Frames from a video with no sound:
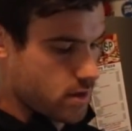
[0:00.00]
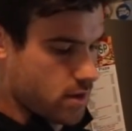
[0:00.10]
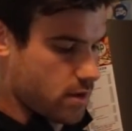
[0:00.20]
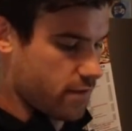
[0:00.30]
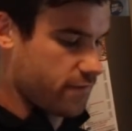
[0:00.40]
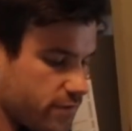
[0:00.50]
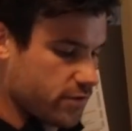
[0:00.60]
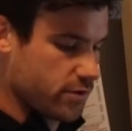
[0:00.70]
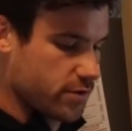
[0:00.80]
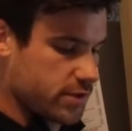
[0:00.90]
uh,
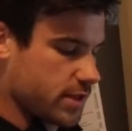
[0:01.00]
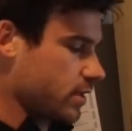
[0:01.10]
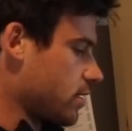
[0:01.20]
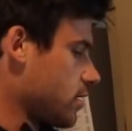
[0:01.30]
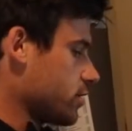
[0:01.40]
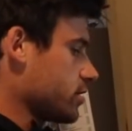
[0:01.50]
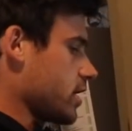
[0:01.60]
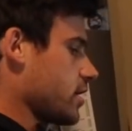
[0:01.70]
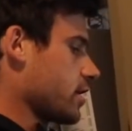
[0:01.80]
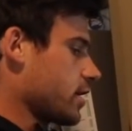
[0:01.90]
foods and colors
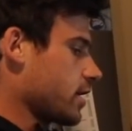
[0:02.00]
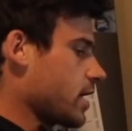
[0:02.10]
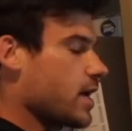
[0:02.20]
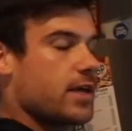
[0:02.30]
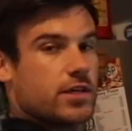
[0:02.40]
that you're gonna get.